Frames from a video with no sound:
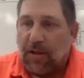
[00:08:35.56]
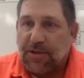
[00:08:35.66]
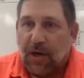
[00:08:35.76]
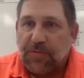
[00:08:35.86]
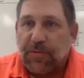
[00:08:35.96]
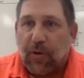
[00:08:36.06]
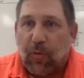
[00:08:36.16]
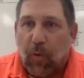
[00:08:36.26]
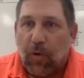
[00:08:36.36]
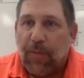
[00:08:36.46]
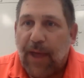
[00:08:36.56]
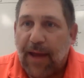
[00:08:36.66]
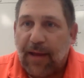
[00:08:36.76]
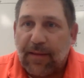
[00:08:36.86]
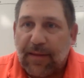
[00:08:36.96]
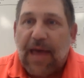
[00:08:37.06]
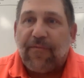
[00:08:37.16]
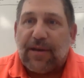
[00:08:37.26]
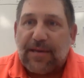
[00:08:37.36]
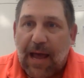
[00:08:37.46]
it all starts with their quarterback,
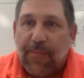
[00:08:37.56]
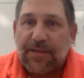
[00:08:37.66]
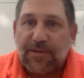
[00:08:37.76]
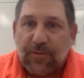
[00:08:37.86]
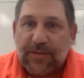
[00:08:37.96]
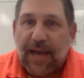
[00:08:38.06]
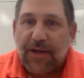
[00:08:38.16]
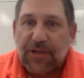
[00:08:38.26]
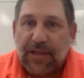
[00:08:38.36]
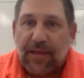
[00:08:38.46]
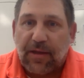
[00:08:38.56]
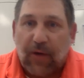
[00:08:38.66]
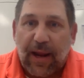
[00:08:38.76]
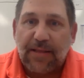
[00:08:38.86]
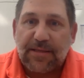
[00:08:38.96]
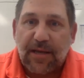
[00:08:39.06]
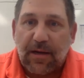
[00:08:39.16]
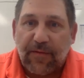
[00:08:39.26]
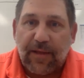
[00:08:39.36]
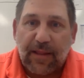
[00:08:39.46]
Gavin Thomas, who is actually the
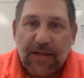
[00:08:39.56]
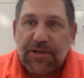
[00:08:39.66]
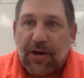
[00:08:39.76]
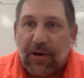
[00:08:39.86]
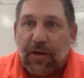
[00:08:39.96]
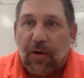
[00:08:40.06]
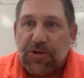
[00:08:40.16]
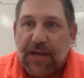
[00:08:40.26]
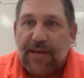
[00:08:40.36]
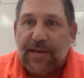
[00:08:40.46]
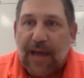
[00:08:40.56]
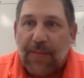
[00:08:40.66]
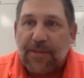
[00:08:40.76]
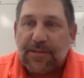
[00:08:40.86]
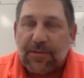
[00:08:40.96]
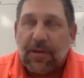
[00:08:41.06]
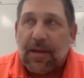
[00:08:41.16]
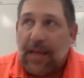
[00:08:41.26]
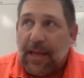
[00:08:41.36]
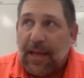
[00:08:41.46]
grandson of the legendary coach Ed Thomas.
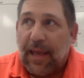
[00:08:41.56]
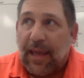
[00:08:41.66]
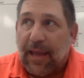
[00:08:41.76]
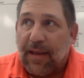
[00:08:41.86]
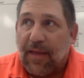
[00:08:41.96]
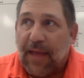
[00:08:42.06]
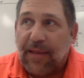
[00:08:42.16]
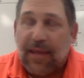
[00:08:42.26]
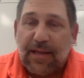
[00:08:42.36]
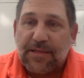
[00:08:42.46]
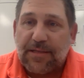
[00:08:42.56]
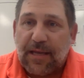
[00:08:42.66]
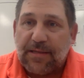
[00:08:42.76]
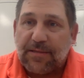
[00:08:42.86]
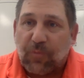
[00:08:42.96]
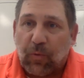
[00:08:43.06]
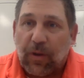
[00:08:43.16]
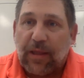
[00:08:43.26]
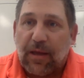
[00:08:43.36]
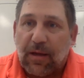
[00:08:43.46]
And uh, that kid is is
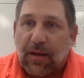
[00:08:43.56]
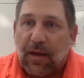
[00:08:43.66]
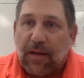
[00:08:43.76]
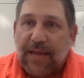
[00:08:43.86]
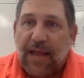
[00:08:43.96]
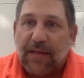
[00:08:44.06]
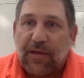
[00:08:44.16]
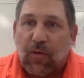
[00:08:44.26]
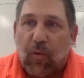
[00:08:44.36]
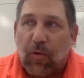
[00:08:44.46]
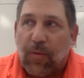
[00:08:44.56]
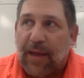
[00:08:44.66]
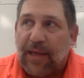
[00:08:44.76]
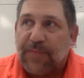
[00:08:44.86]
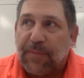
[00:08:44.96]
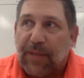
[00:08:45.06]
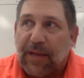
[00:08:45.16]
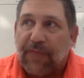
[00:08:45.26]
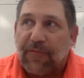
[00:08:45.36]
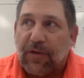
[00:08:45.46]
really a, a, talented quarterback. He's been
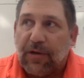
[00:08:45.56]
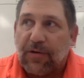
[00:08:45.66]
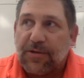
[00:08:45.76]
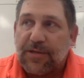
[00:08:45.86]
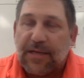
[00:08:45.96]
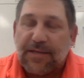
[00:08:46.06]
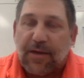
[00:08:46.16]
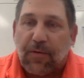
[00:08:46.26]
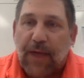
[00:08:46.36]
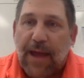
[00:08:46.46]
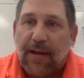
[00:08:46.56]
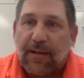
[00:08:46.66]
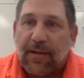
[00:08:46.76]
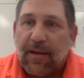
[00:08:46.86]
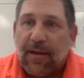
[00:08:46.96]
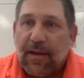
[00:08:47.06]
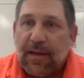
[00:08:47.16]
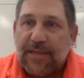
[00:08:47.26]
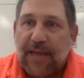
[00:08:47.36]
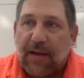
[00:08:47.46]
playing for years. He doesn't get rattled.
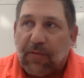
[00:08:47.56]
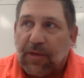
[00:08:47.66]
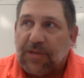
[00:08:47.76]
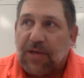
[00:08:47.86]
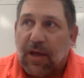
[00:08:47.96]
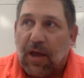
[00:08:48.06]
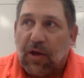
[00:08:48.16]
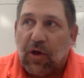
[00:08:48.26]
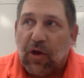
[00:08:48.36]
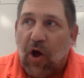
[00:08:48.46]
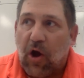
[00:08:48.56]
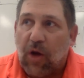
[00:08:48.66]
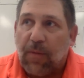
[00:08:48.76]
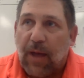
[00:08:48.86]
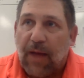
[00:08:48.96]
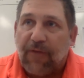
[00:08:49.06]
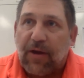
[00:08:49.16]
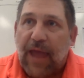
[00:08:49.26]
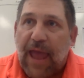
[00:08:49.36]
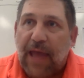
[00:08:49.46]
He's got a really a, a good arm, uh,
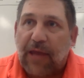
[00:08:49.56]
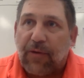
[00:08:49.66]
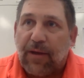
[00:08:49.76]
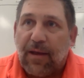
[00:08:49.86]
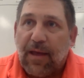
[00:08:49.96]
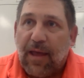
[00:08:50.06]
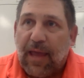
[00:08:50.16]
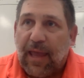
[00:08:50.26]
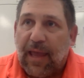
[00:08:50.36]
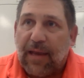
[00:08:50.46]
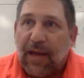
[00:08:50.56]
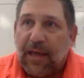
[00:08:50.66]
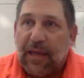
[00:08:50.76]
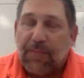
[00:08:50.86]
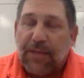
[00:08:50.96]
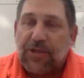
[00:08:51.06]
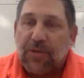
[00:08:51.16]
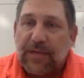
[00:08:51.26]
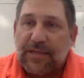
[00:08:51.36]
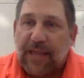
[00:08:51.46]
very accurate, and uh, he can beat
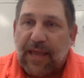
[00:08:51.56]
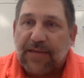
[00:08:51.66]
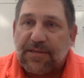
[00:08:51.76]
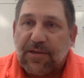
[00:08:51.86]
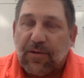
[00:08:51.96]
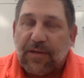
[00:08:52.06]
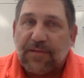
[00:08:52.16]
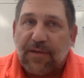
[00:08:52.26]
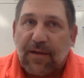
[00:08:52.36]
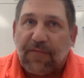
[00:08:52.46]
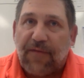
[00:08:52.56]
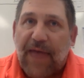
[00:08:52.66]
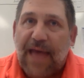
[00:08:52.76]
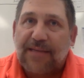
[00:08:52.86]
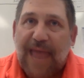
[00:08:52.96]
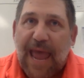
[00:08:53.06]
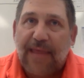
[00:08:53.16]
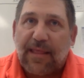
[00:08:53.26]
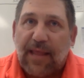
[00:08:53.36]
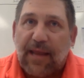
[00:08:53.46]
you with his legs too. He's a fast,
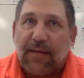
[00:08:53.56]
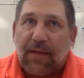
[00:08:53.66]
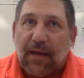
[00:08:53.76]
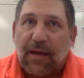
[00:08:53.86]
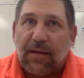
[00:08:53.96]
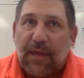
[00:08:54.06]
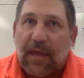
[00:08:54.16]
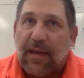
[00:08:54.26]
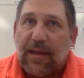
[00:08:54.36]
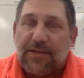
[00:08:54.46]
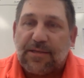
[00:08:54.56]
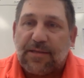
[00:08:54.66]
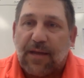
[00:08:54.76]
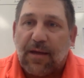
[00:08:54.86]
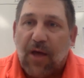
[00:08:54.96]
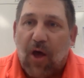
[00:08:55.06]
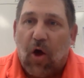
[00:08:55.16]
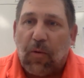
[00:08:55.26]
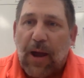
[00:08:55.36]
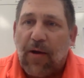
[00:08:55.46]
athletic uh, kid. He's just a
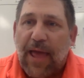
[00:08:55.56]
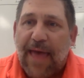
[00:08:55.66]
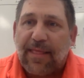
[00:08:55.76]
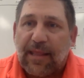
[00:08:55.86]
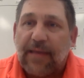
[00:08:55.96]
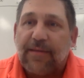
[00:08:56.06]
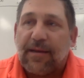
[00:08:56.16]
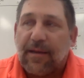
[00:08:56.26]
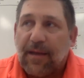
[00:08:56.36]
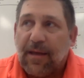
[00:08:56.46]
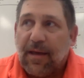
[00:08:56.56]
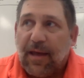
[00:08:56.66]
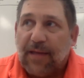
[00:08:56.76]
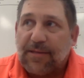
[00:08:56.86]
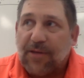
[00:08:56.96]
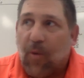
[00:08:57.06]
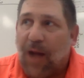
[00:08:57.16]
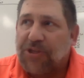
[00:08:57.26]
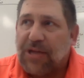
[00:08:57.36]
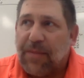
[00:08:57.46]
all-round athlete, and and so
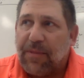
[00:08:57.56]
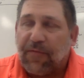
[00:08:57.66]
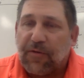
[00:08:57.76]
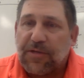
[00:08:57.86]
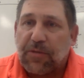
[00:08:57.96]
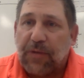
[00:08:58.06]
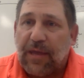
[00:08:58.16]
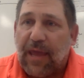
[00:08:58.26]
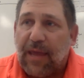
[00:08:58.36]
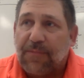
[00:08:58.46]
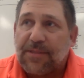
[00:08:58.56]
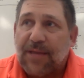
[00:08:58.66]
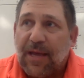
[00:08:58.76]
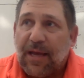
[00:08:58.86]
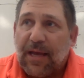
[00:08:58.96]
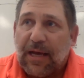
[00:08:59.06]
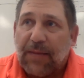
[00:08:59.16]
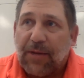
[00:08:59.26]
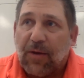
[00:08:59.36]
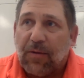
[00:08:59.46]
watching him in the first three games,
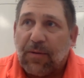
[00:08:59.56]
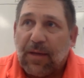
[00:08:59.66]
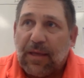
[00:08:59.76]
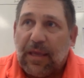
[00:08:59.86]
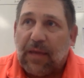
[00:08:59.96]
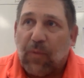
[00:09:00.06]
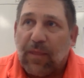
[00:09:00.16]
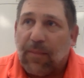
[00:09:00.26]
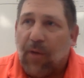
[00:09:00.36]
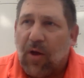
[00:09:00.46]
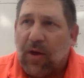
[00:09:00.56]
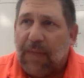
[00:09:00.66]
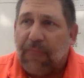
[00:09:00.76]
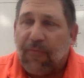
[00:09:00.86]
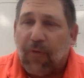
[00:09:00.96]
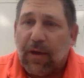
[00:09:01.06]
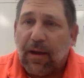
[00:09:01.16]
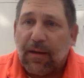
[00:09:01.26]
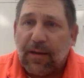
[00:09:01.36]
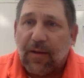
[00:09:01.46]
um, you know, he can win the ball game for
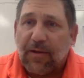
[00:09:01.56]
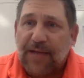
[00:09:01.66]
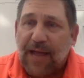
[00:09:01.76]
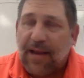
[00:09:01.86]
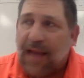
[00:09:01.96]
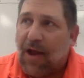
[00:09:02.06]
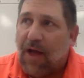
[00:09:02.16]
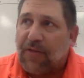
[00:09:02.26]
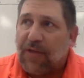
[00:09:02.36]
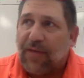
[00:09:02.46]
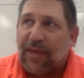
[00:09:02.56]
you. You know, there's not not often you have